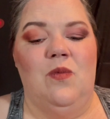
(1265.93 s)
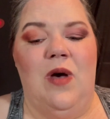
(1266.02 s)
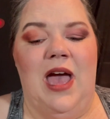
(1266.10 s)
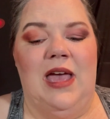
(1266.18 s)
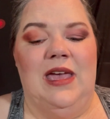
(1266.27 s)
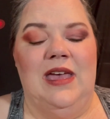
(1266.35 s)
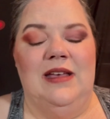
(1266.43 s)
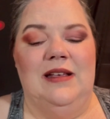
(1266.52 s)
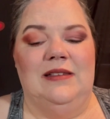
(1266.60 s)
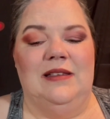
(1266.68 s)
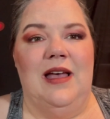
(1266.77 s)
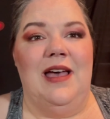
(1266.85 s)
why
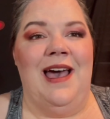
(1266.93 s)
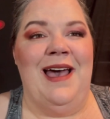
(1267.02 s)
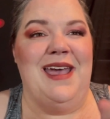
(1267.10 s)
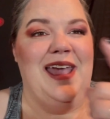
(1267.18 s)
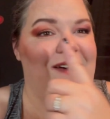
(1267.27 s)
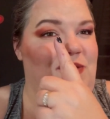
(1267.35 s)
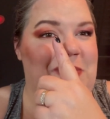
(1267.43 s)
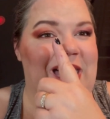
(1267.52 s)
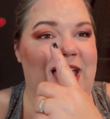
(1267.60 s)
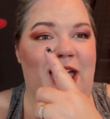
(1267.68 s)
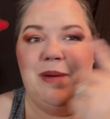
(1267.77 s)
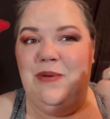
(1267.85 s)
is I have a
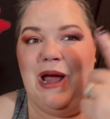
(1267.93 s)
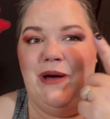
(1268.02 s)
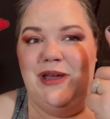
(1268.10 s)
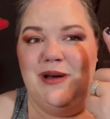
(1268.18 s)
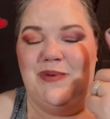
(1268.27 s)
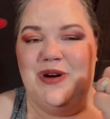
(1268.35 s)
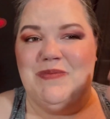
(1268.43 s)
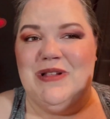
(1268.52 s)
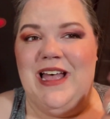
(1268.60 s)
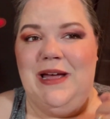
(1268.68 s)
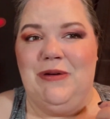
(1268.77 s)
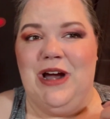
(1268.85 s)
black eyebrow and a purple
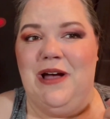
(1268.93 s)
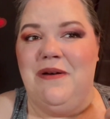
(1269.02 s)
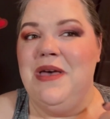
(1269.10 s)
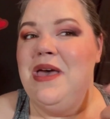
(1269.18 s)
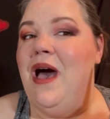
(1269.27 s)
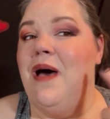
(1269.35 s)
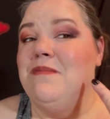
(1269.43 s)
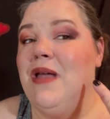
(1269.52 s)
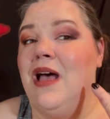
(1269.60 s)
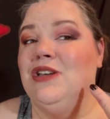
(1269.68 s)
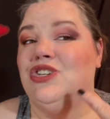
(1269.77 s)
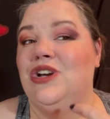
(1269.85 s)
eyebrow. I'm
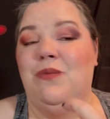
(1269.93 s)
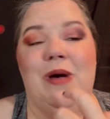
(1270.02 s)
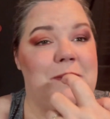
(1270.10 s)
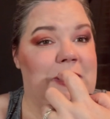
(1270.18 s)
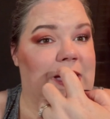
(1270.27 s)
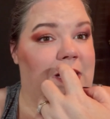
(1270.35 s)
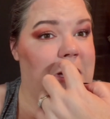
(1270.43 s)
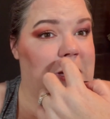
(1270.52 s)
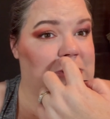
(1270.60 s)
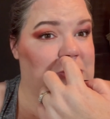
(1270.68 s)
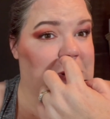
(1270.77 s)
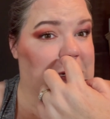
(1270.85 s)
not sure what my
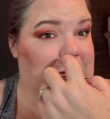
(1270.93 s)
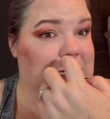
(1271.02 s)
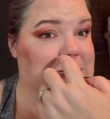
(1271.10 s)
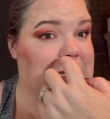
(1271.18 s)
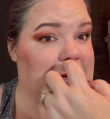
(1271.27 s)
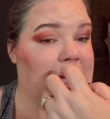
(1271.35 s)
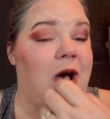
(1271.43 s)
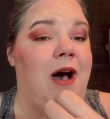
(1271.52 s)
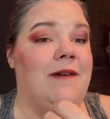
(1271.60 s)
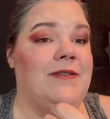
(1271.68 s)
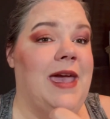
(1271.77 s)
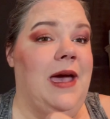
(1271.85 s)
contour looks like
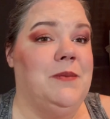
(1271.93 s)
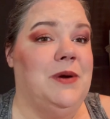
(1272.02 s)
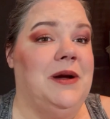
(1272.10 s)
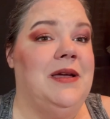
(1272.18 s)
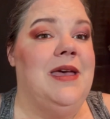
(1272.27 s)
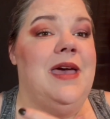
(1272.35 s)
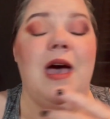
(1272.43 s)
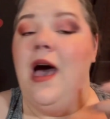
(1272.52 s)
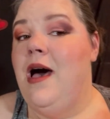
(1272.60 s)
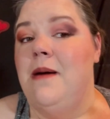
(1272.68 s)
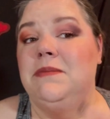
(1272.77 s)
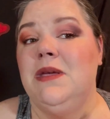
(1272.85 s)
off camera.
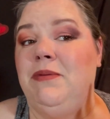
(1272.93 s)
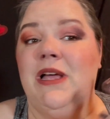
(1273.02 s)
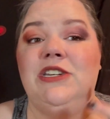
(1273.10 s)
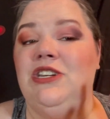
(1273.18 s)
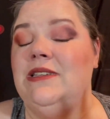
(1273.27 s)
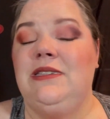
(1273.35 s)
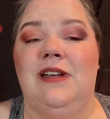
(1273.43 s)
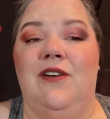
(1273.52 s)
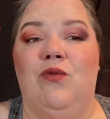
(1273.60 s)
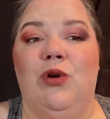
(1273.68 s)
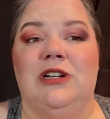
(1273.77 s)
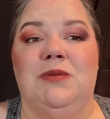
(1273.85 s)
The blush and
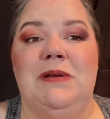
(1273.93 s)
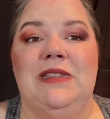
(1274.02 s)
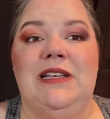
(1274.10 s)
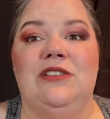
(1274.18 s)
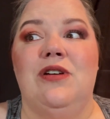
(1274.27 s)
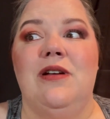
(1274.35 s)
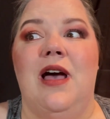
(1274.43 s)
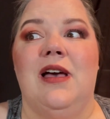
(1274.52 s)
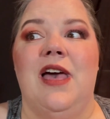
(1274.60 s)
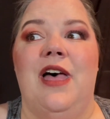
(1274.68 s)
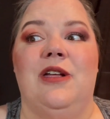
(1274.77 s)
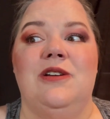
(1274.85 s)
stuff worked, but these are not
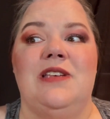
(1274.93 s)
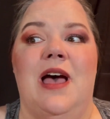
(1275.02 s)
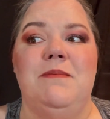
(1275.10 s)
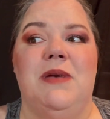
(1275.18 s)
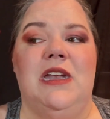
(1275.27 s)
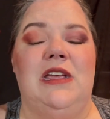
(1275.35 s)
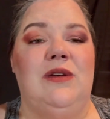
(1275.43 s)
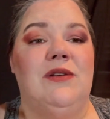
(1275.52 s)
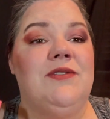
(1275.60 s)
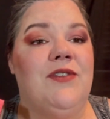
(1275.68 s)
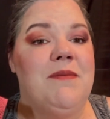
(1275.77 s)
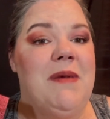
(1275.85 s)
colors I'm going to
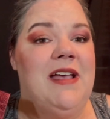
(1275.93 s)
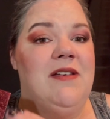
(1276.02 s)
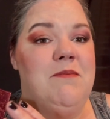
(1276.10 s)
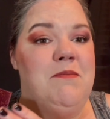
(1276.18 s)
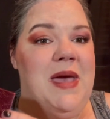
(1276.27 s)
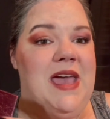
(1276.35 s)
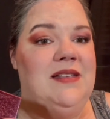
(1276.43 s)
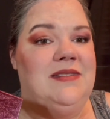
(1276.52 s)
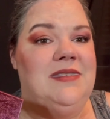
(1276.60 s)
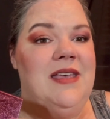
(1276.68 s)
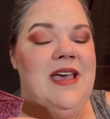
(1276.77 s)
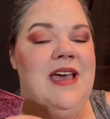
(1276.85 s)
use for my
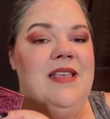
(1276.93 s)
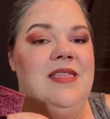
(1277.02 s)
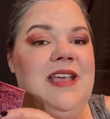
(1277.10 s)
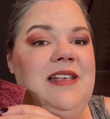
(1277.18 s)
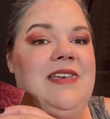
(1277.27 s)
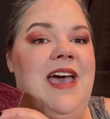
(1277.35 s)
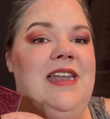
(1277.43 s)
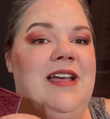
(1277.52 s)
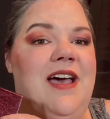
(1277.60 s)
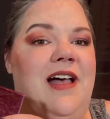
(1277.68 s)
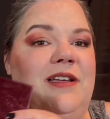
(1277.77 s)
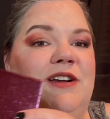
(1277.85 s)
base. These kind of
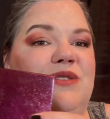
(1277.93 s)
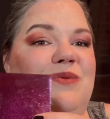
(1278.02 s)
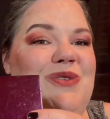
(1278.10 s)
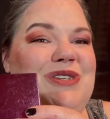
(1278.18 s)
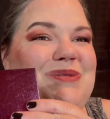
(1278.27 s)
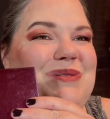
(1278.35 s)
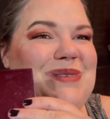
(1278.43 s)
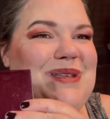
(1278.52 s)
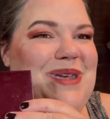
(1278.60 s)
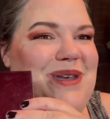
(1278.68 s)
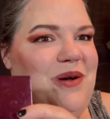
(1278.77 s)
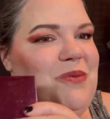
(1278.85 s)
colors, which was,
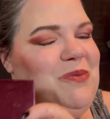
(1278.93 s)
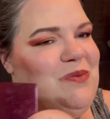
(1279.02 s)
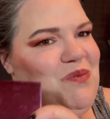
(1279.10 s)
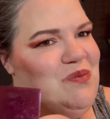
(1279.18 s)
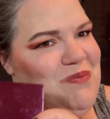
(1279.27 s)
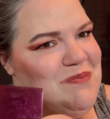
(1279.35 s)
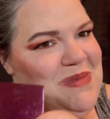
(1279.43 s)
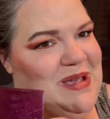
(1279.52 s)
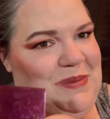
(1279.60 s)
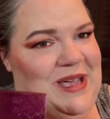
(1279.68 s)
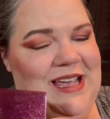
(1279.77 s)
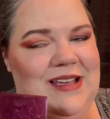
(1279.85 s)
you know, me
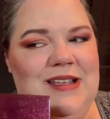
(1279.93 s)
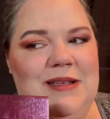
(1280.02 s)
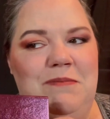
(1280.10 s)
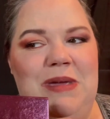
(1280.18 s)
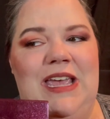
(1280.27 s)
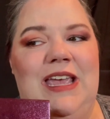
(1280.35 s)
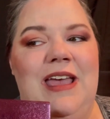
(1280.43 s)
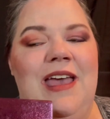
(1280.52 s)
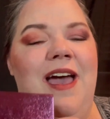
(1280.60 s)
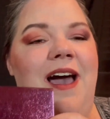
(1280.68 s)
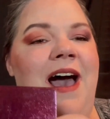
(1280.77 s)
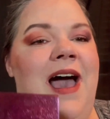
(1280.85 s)
being me,
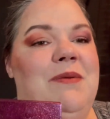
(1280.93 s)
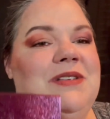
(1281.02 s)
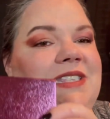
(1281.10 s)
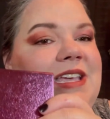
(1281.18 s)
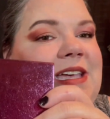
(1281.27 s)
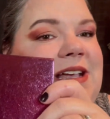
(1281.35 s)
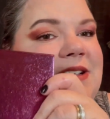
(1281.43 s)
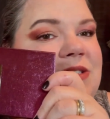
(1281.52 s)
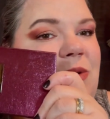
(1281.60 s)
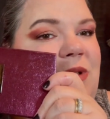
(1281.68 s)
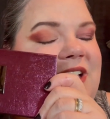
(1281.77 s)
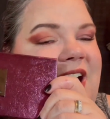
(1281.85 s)
I was thinking
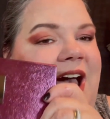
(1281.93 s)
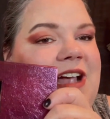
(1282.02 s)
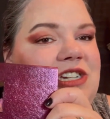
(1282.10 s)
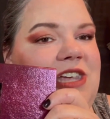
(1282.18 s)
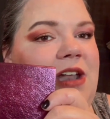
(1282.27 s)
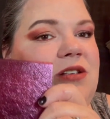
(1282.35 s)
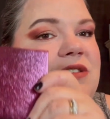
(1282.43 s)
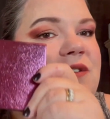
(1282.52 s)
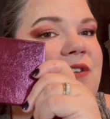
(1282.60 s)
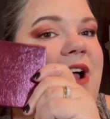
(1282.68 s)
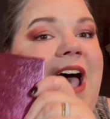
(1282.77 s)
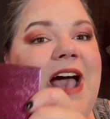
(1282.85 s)
solely eyeshadow. So
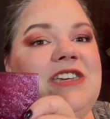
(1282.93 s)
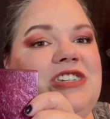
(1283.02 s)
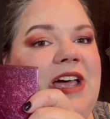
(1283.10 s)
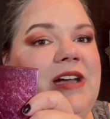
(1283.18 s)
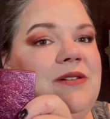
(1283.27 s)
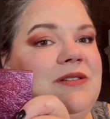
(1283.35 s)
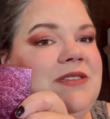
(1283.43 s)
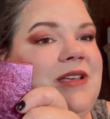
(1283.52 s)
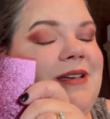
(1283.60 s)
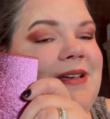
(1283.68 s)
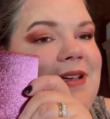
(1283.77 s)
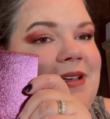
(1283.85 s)
for eyeshadows,
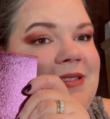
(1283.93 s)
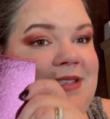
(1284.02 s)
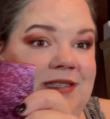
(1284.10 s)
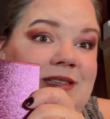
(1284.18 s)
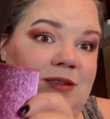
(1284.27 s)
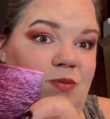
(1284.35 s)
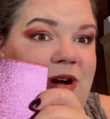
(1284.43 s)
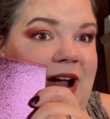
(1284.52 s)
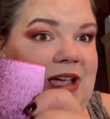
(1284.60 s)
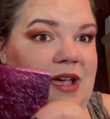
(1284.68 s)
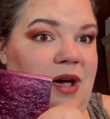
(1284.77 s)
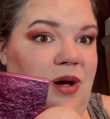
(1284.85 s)
this is where
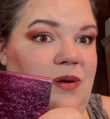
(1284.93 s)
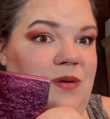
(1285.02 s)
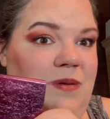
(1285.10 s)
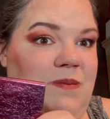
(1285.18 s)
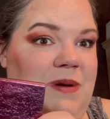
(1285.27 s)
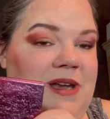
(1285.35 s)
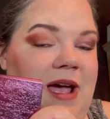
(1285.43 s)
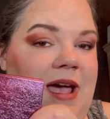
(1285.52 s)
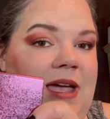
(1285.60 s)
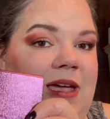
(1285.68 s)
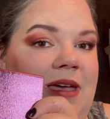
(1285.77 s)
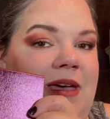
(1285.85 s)
I go. But
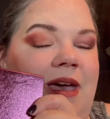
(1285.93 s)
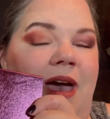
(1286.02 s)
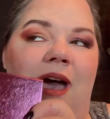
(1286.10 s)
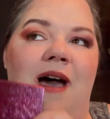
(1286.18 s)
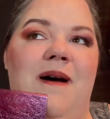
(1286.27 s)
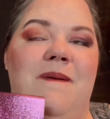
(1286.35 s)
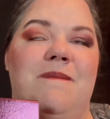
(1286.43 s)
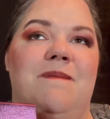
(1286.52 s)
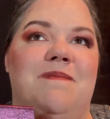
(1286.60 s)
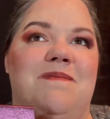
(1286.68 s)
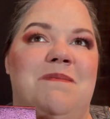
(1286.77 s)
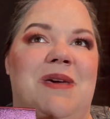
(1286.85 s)
I
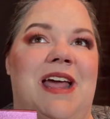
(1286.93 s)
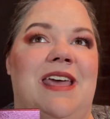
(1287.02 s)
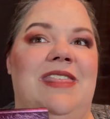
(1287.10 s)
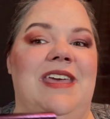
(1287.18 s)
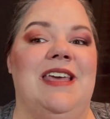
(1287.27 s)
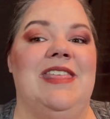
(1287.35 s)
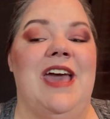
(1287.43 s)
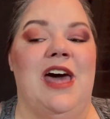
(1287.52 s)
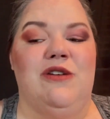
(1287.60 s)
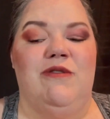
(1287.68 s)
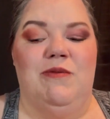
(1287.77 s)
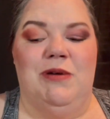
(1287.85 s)
think the
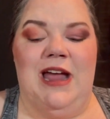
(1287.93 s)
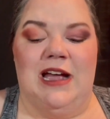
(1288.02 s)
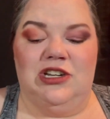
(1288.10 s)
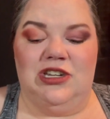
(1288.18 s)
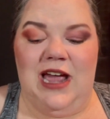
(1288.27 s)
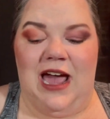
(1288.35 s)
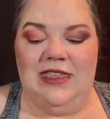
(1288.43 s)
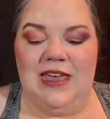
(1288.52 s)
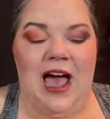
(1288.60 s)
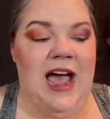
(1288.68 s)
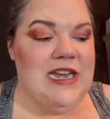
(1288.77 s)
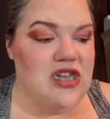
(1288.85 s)
other one would actually,
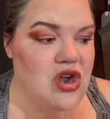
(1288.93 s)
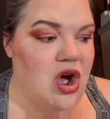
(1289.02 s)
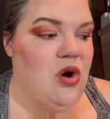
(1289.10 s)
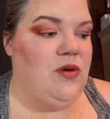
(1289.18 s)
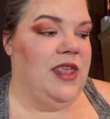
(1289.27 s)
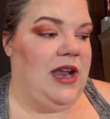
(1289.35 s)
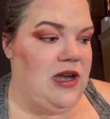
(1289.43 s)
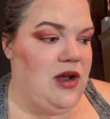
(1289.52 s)
I know that